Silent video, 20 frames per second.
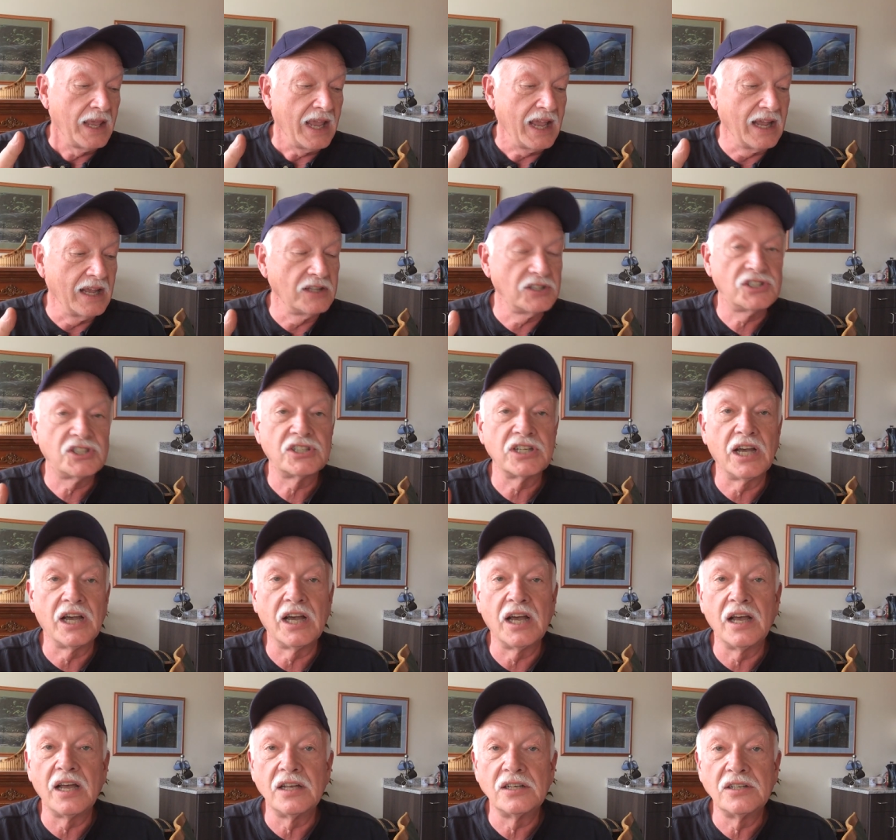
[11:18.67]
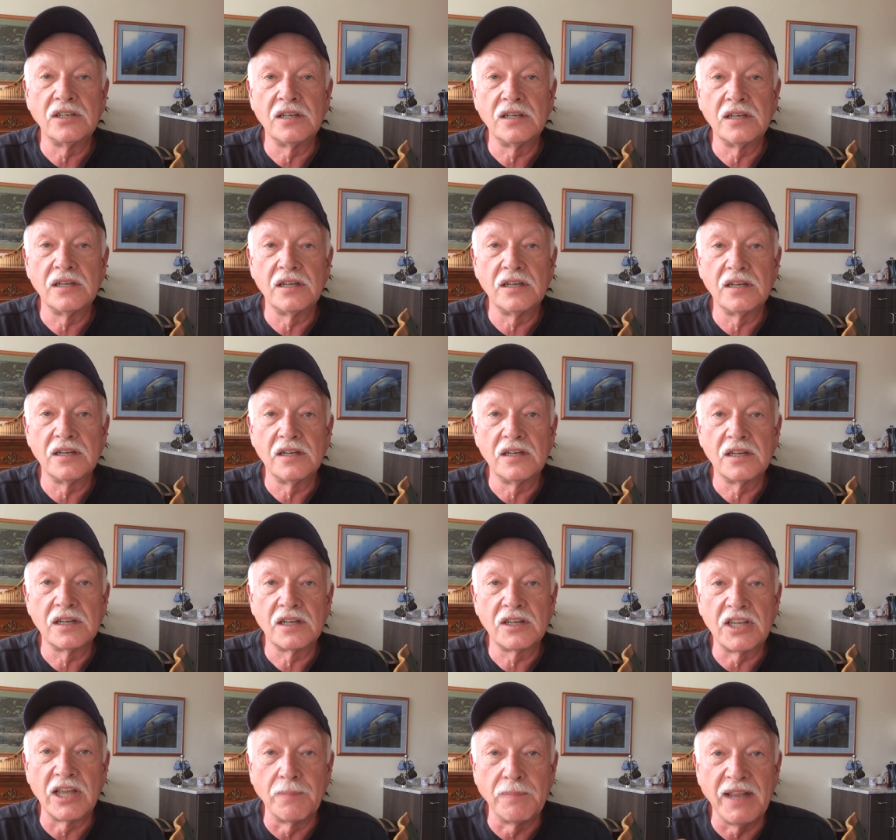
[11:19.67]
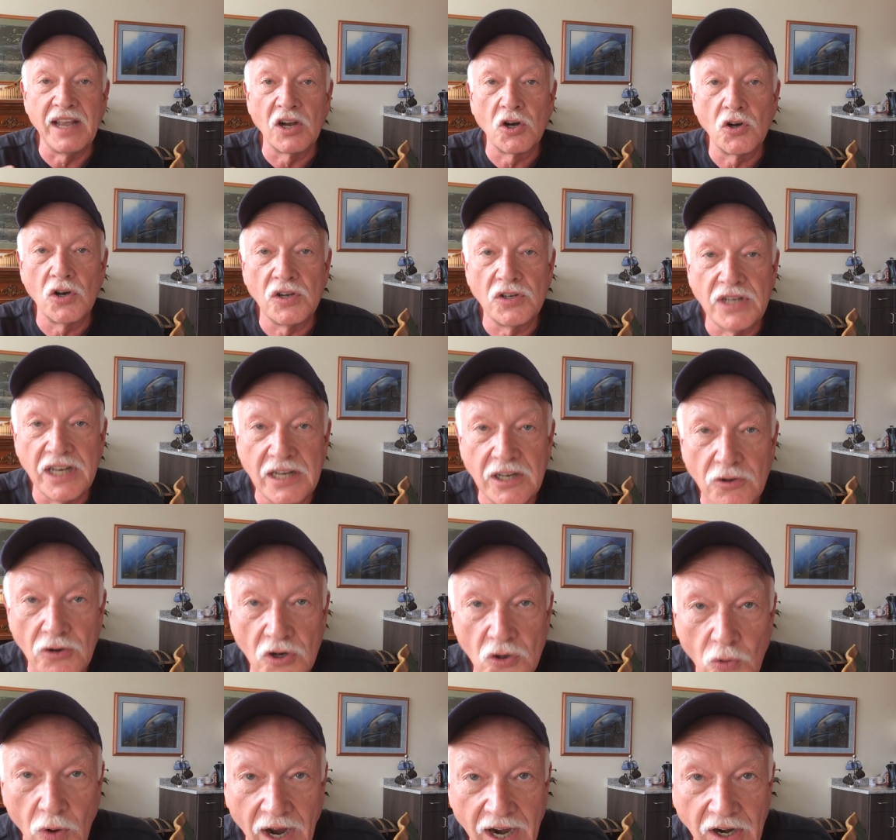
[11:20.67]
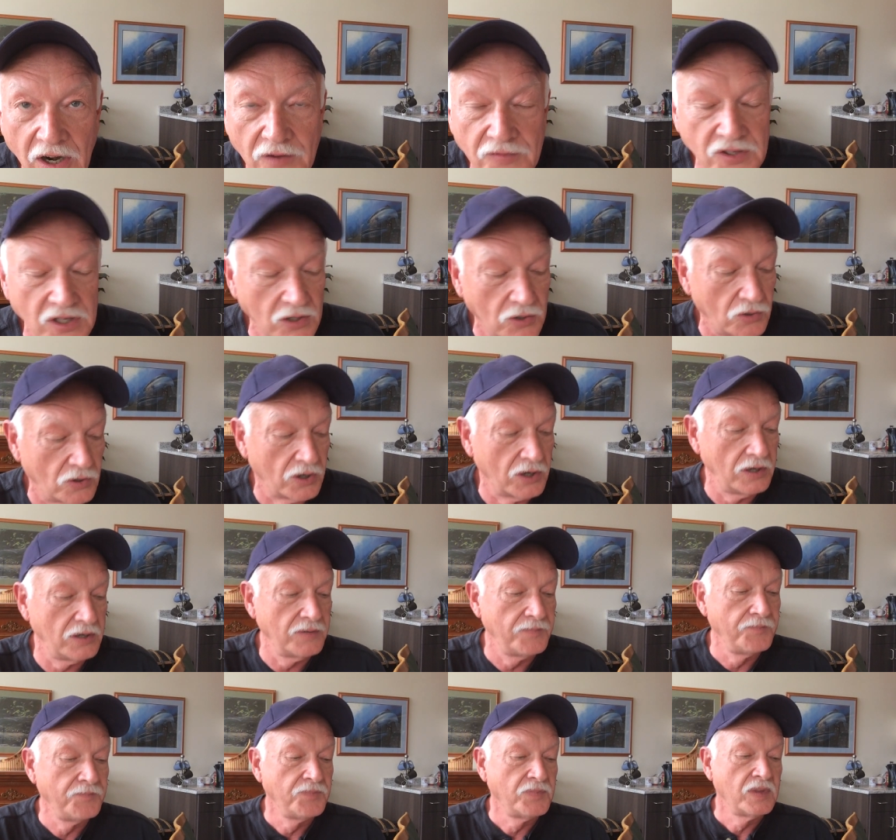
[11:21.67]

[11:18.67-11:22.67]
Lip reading: it's need to inquire of the Lord.